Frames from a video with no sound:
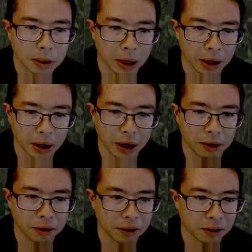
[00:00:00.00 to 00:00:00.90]
And a
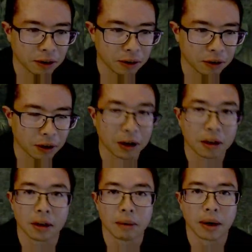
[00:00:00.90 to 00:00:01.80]
candle doesn't lose
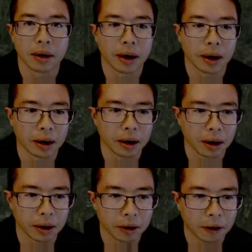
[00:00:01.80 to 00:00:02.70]
anything by lighting
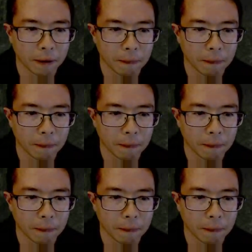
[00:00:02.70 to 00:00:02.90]
another.